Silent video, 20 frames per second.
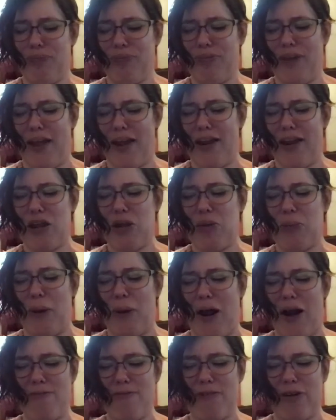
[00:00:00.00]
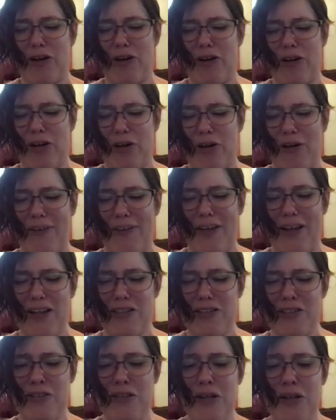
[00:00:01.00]
thank you, Ben, for doing
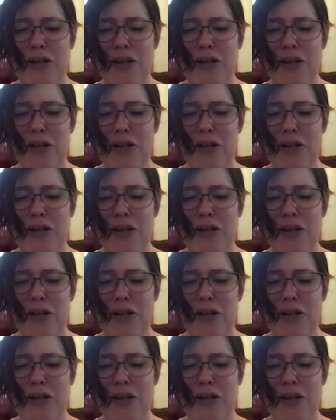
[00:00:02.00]
this.